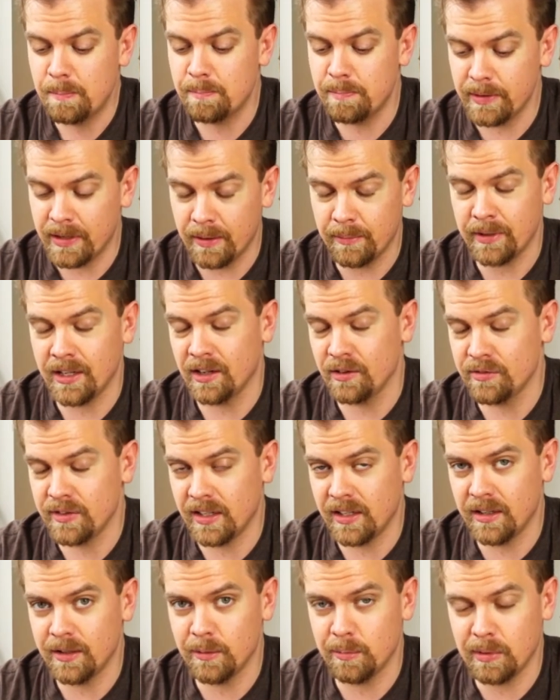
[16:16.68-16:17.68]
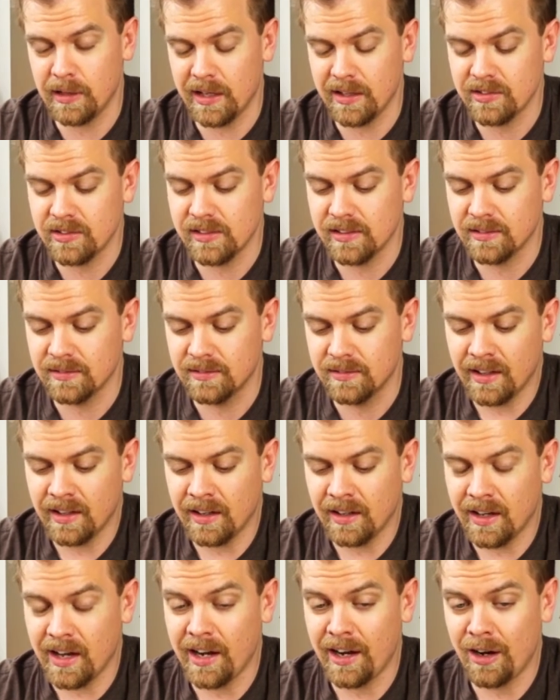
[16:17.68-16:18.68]
But I'm not a fan of the plastic.
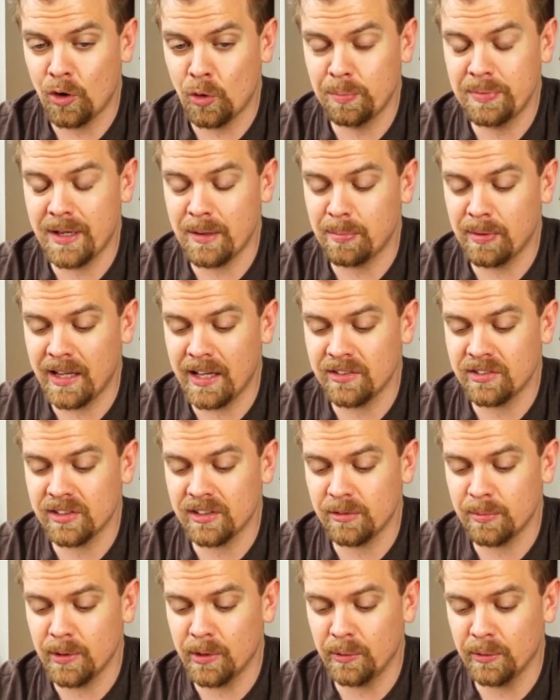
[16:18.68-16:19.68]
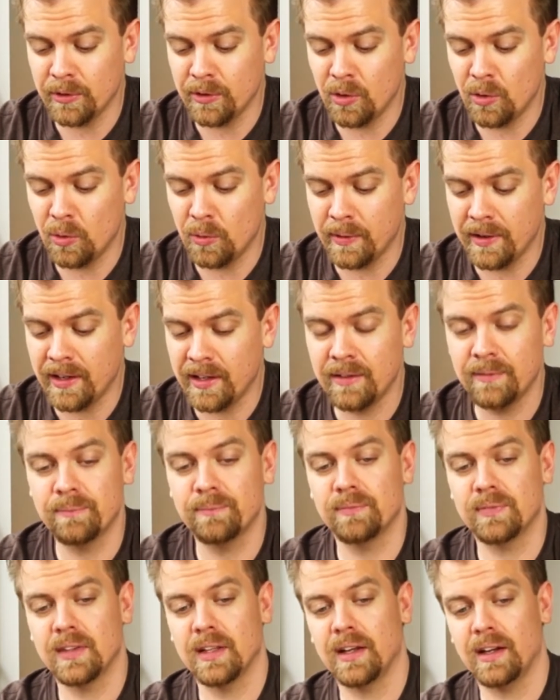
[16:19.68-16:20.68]
I hope that plastic smell will go away
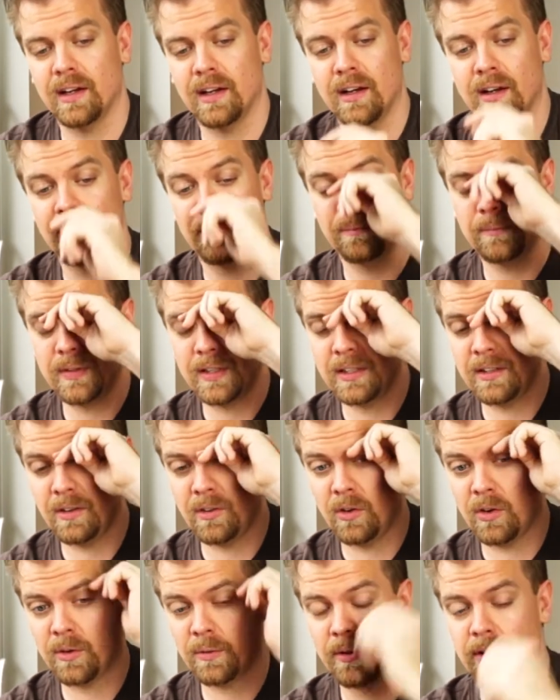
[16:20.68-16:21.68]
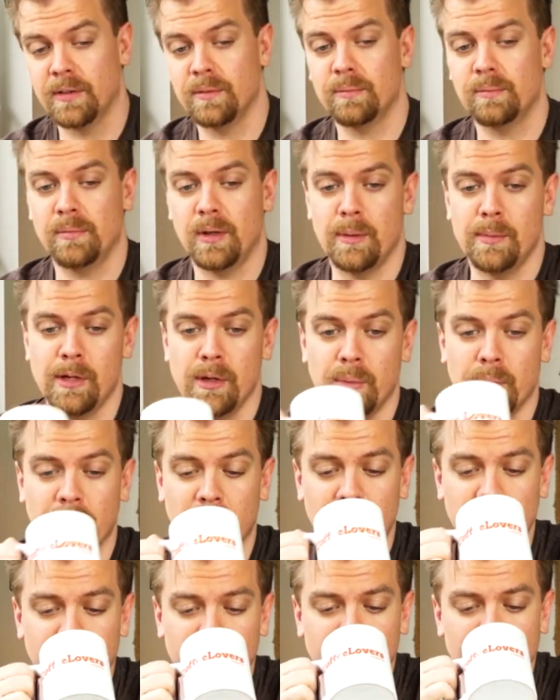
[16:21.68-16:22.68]
in the long run. Maybe it
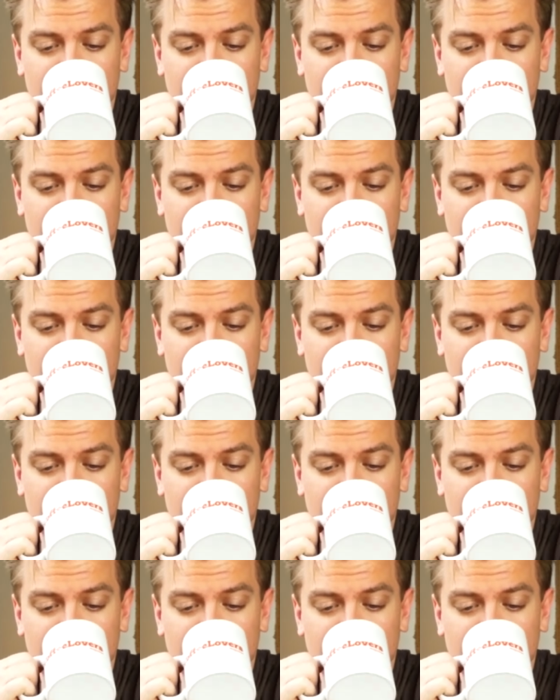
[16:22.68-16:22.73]
will.